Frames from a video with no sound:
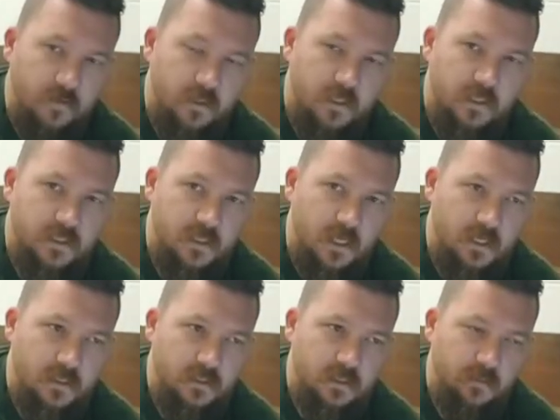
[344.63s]
that he
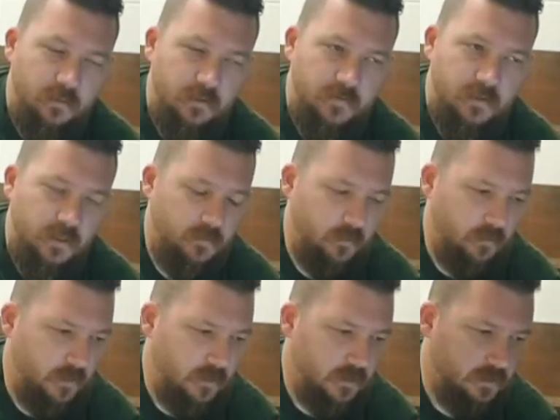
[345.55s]
cites, and I believe
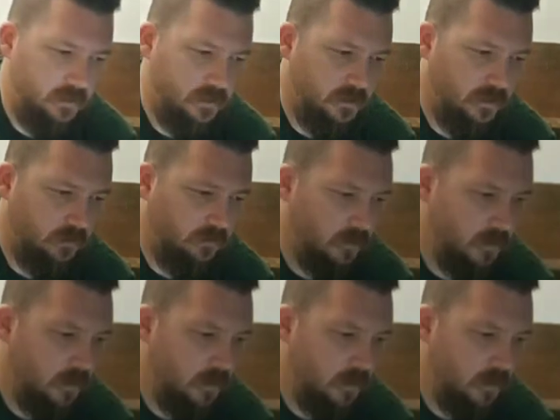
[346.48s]
Skeptoid mentions this too,